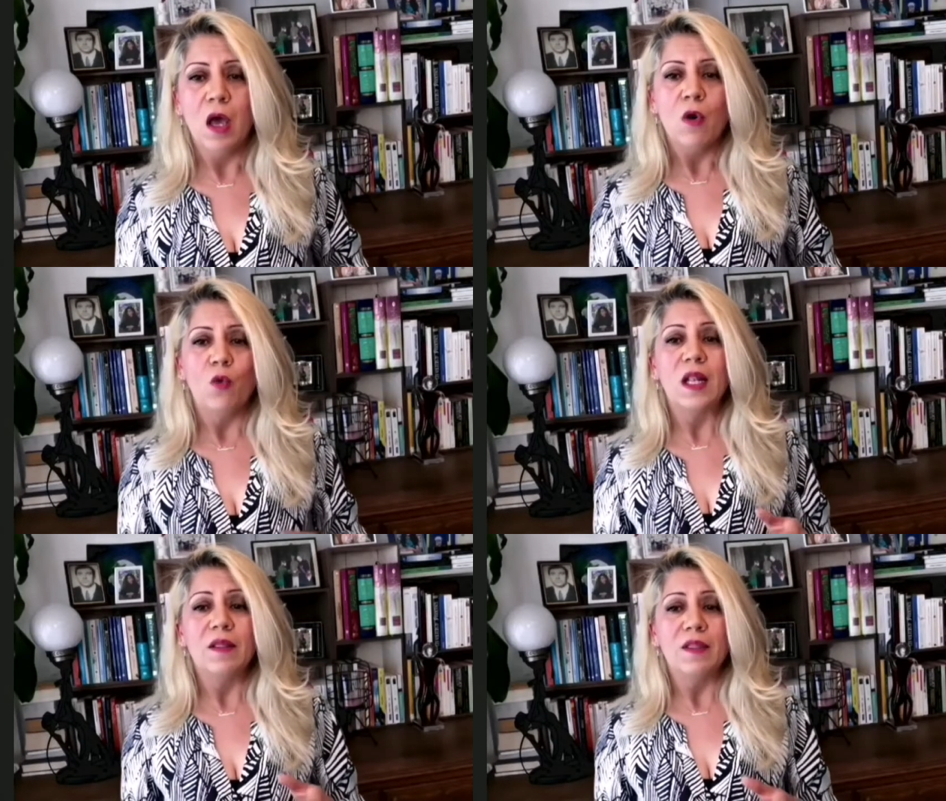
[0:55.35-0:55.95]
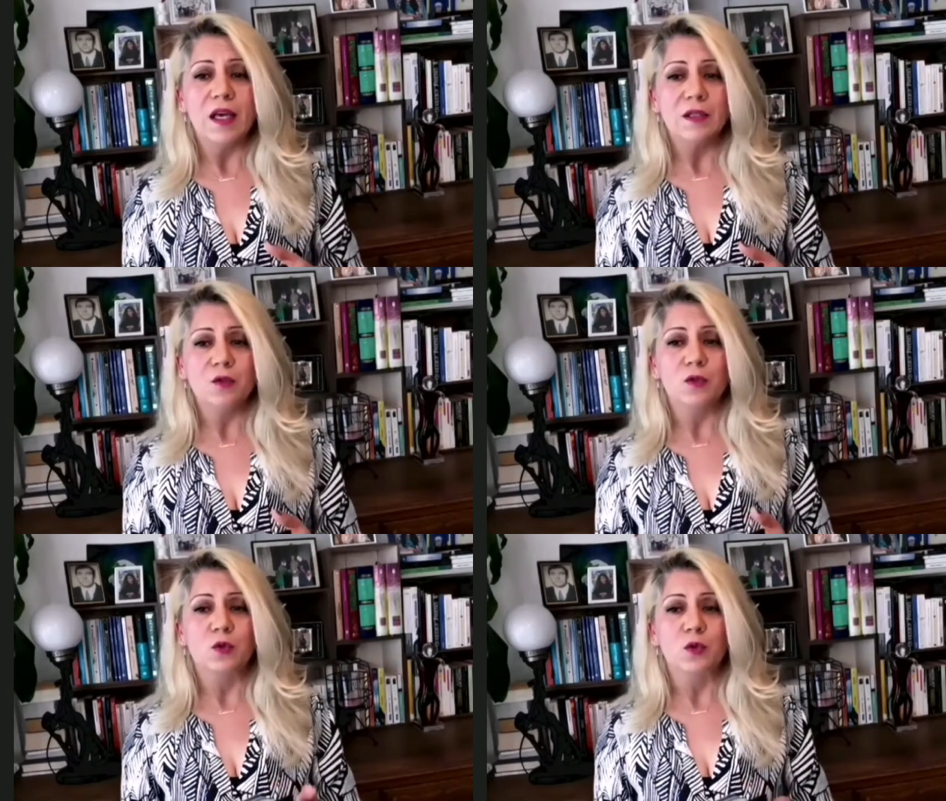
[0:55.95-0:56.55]
Will NATO
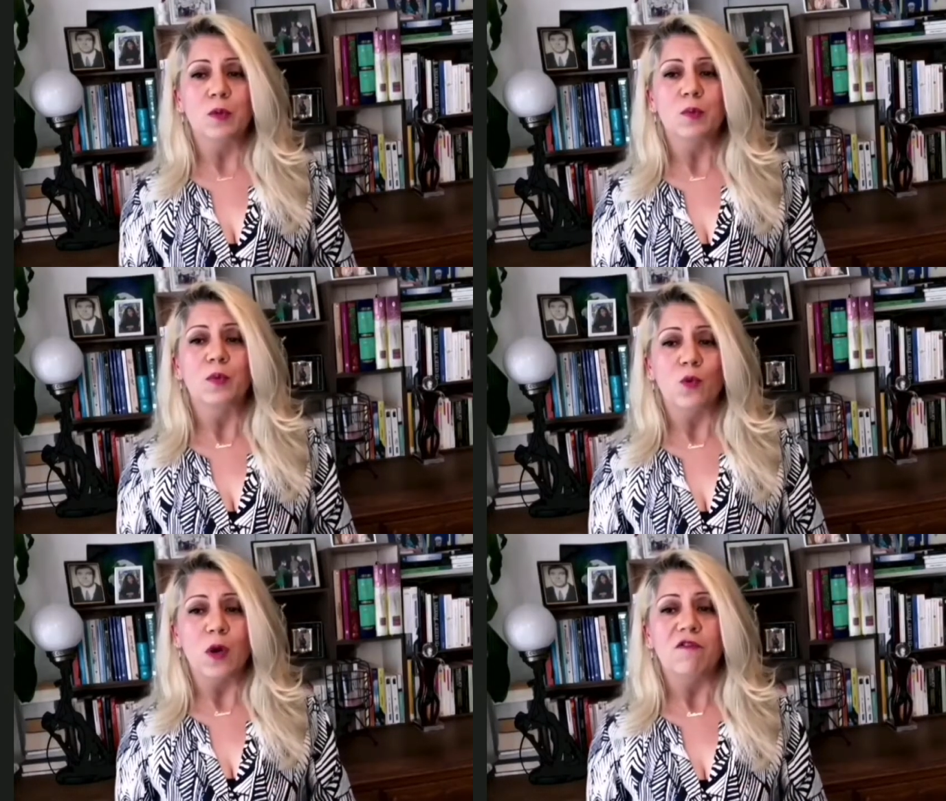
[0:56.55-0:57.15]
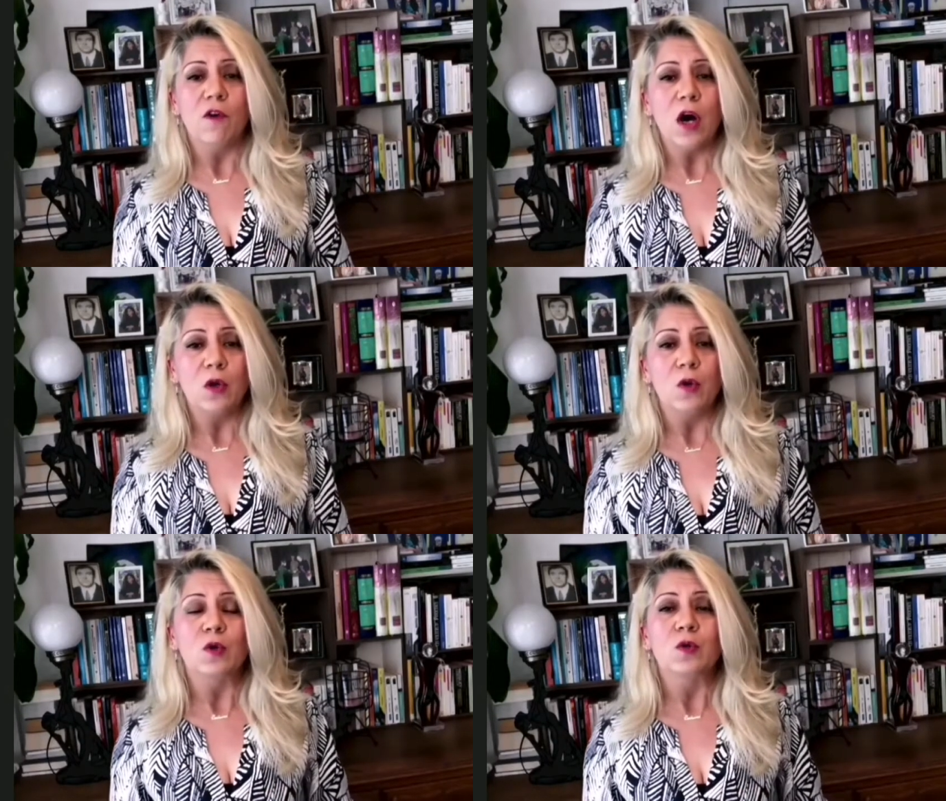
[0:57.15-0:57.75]
troop will
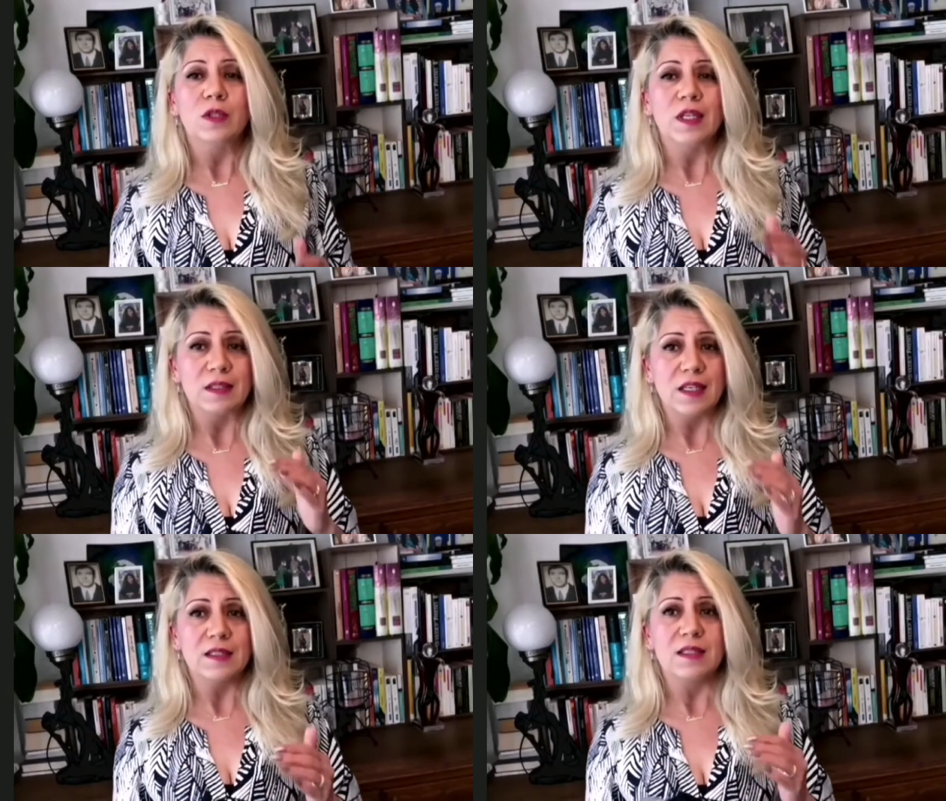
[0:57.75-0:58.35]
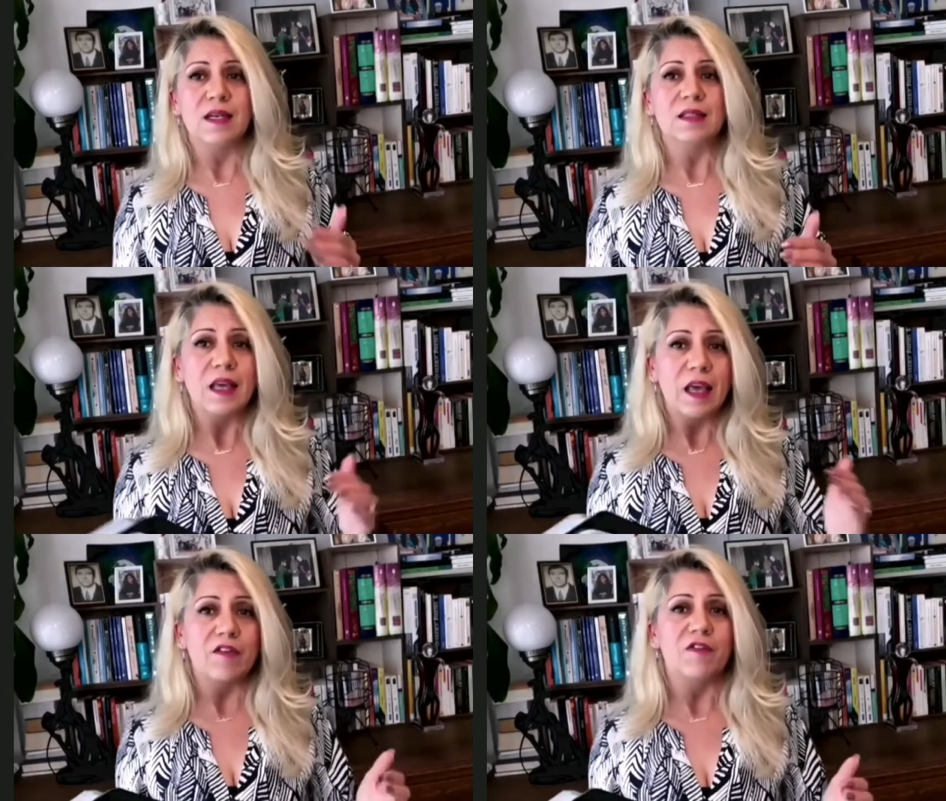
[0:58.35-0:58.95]
follow the things that
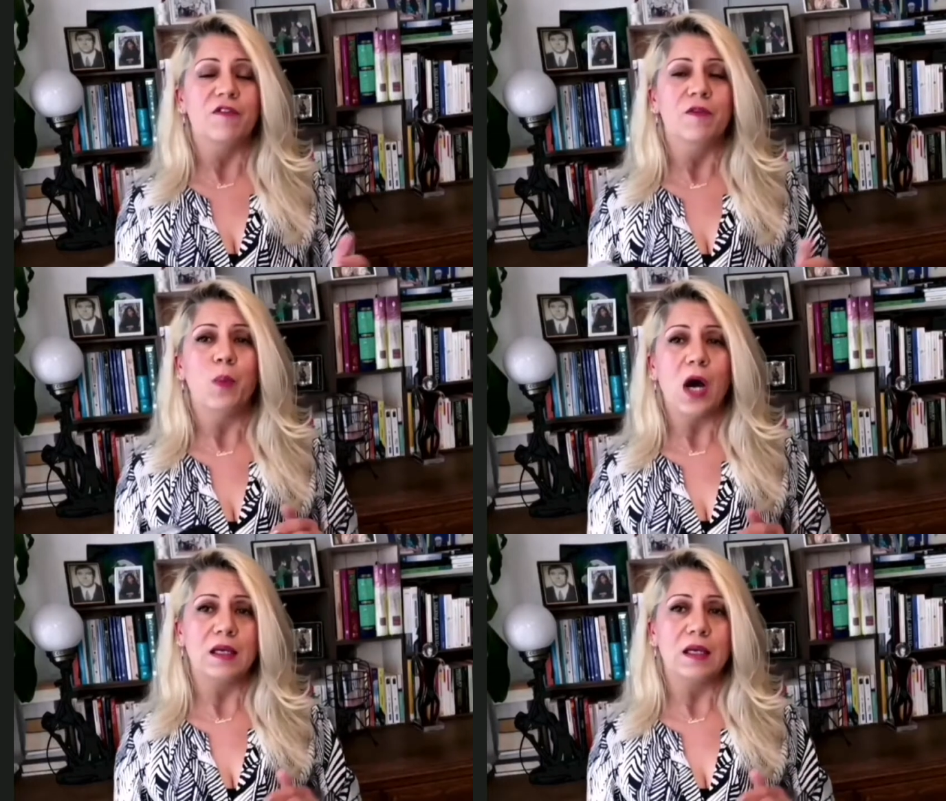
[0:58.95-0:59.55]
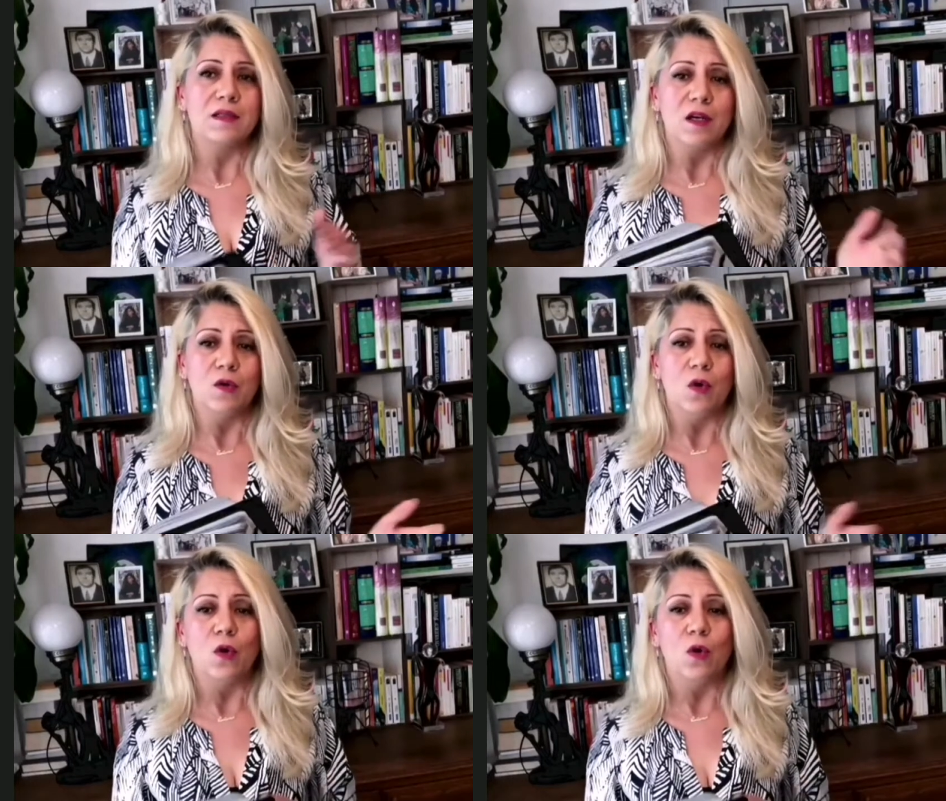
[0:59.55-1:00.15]
if Pakistan
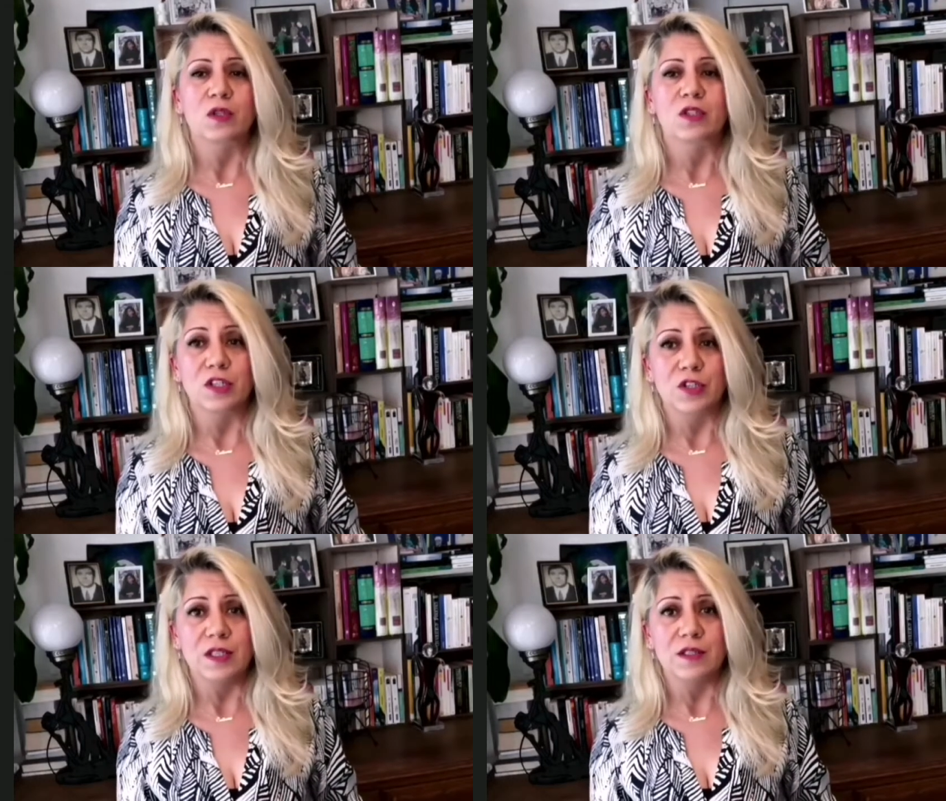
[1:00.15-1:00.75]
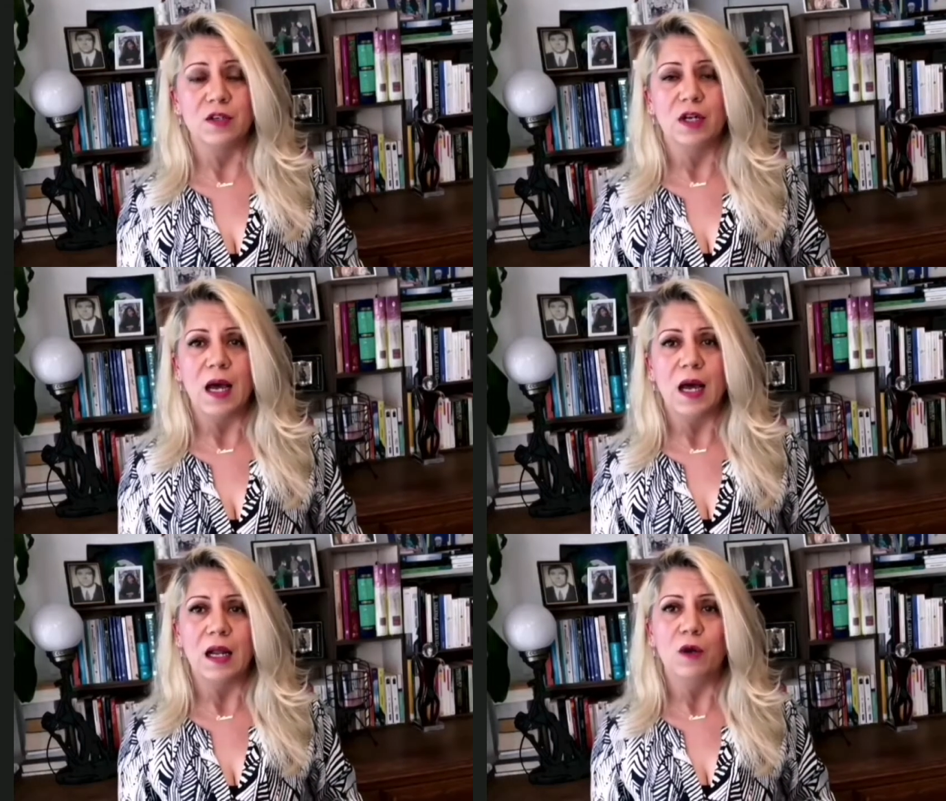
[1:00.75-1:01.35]
or Tajikistan
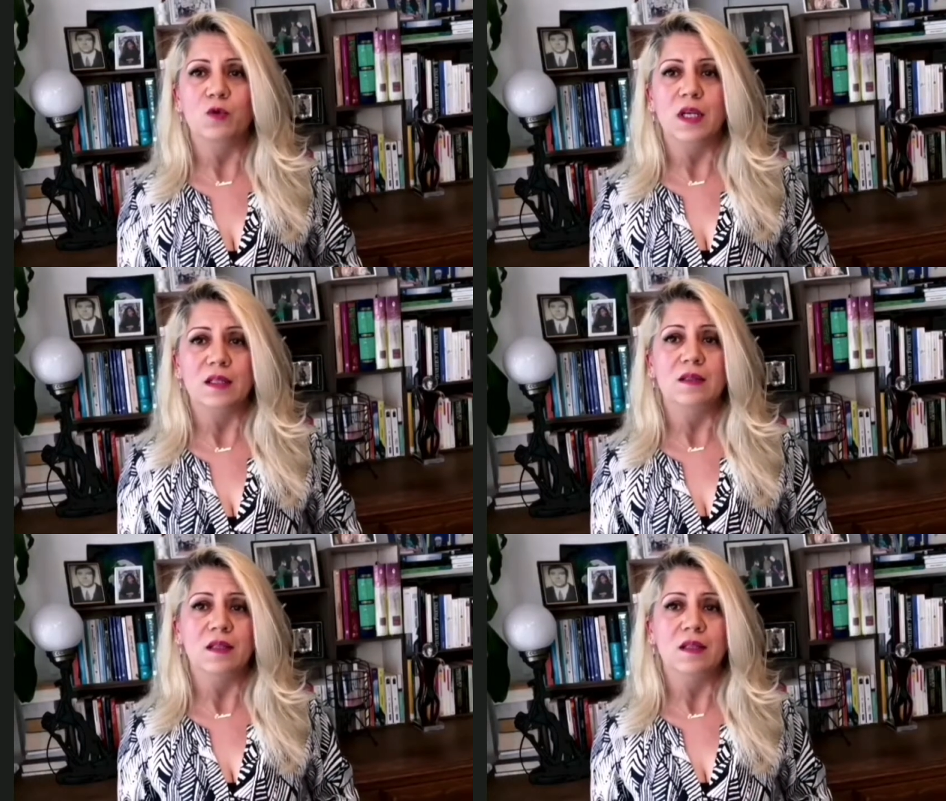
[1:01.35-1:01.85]
allowed that